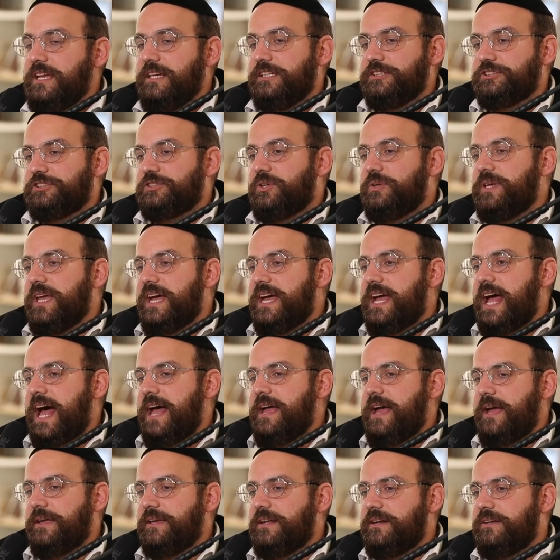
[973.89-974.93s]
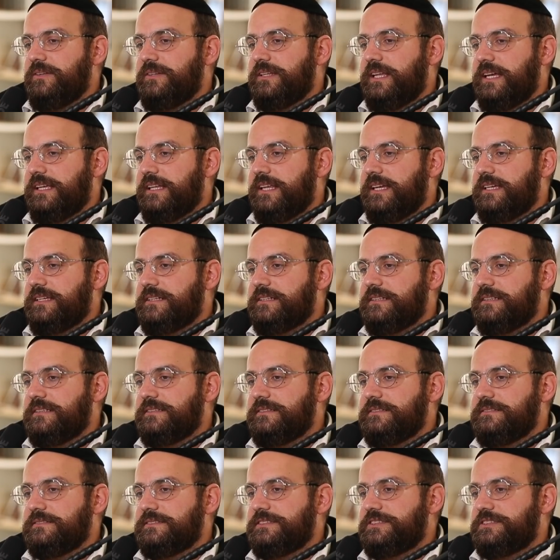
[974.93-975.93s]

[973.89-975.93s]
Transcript: So yeah, I